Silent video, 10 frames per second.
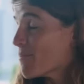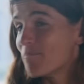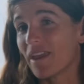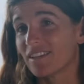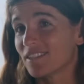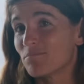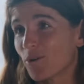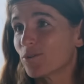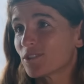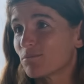amazing
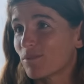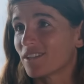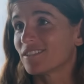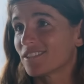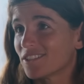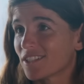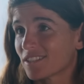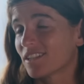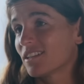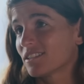boats, but it's
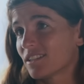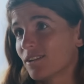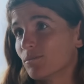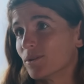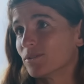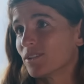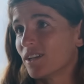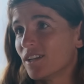just another sailboat.